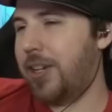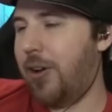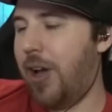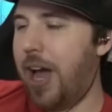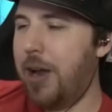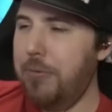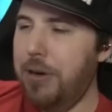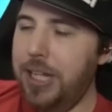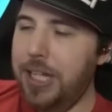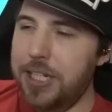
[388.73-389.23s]

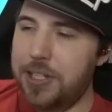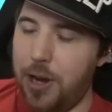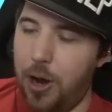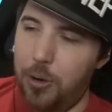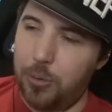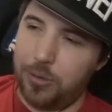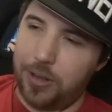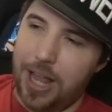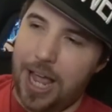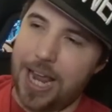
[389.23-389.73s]
So I really
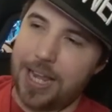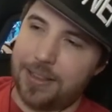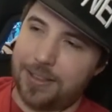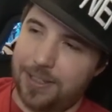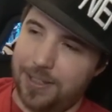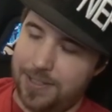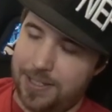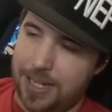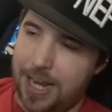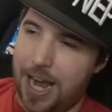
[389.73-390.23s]
don't
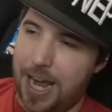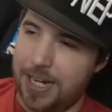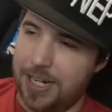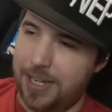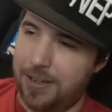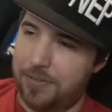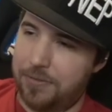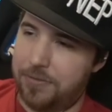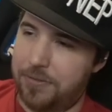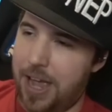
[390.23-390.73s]
like this
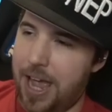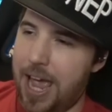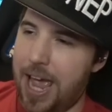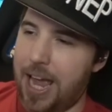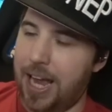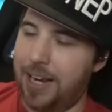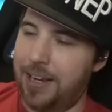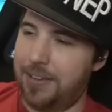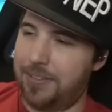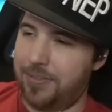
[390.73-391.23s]
kind of
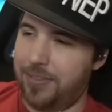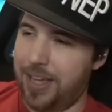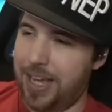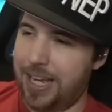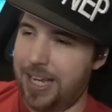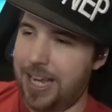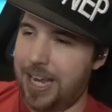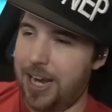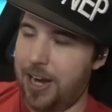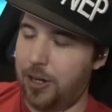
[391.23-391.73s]
egg
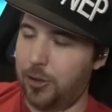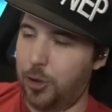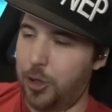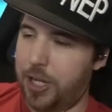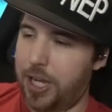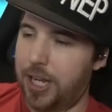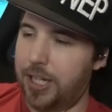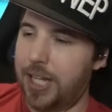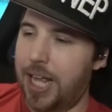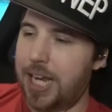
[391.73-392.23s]
thing here
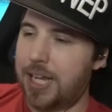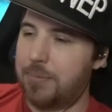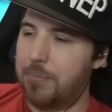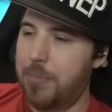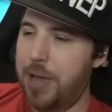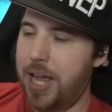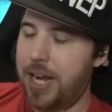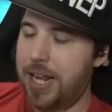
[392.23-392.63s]
looking like